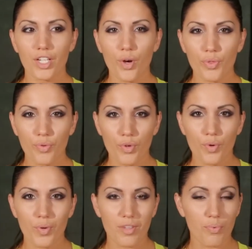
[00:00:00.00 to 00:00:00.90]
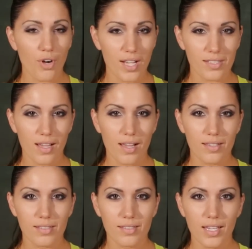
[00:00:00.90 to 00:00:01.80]
go through with a
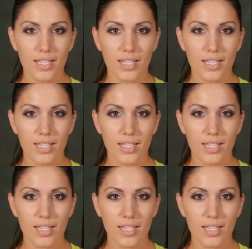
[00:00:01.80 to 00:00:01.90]
process